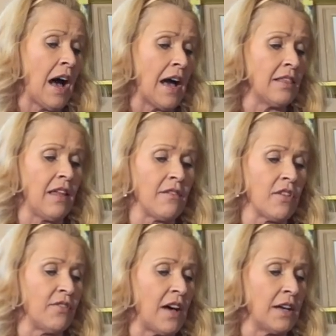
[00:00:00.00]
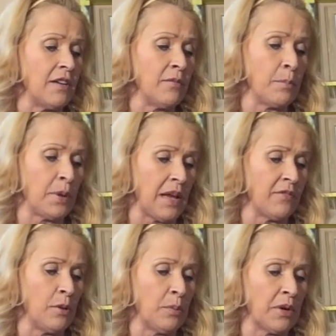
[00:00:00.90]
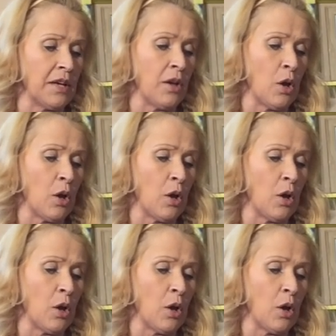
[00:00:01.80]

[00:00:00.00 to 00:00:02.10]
I love the fun and playful print.